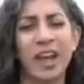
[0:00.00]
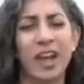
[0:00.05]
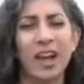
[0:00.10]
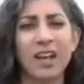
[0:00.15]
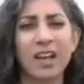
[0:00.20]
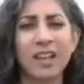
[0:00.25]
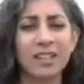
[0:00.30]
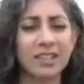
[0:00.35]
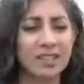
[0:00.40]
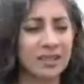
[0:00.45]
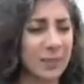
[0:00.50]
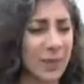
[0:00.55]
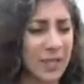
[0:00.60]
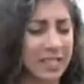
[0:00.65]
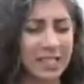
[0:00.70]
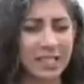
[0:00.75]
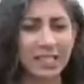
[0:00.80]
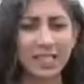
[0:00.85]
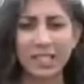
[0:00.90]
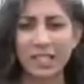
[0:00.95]
uh,
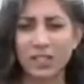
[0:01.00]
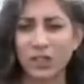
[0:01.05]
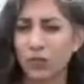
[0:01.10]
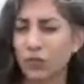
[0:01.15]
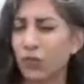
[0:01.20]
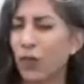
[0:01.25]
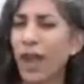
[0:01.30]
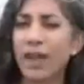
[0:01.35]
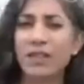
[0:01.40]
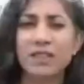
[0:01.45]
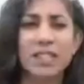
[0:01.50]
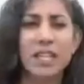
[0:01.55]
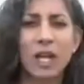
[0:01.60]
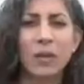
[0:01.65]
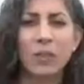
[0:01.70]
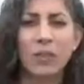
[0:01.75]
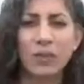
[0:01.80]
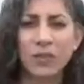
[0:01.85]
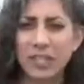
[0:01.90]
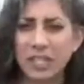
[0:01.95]
basically rounded
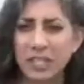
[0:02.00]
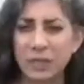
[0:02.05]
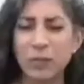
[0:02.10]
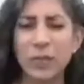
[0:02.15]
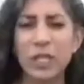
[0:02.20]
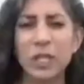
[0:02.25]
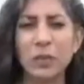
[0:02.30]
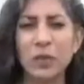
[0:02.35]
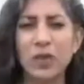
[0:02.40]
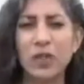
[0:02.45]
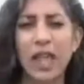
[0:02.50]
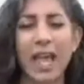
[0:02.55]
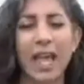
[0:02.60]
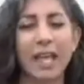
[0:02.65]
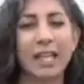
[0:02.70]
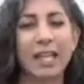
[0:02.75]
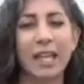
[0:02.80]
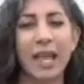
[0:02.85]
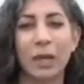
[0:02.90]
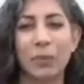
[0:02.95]
up these people
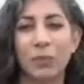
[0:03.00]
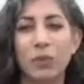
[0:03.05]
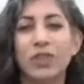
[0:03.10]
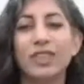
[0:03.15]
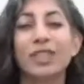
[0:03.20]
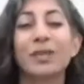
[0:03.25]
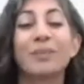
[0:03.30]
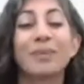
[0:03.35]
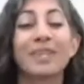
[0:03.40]
and, and put them